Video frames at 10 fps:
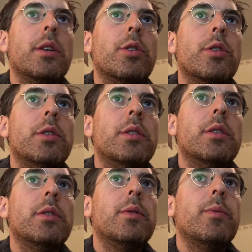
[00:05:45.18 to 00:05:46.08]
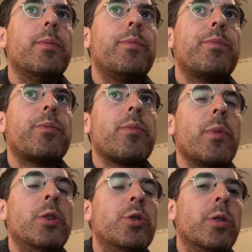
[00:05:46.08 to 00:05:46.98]
you could
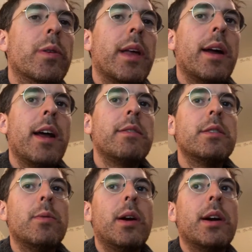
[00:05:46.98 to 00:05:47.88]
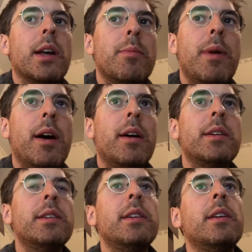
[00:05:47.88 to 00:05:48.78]
do it without having to worry
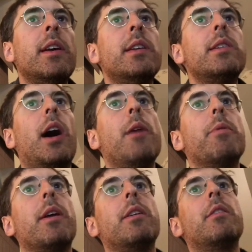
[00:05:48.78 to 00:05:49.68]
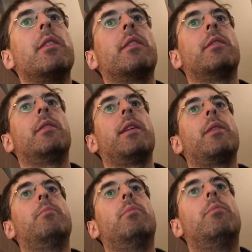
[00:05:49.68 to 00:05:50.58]
about typing anything,
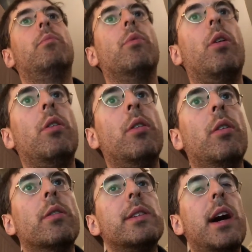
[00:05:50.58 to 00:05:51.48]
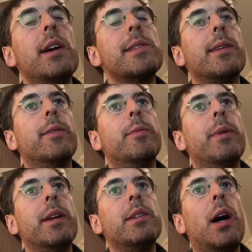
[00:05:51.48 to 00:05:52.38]
like the long task that
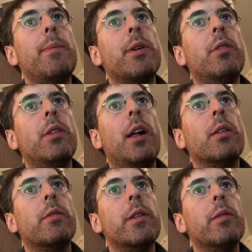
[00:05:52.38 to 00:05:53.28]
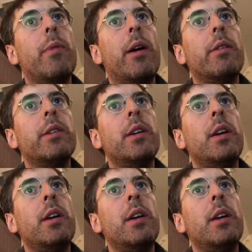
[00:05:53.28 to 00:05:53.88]
would be typing a whole algorithm out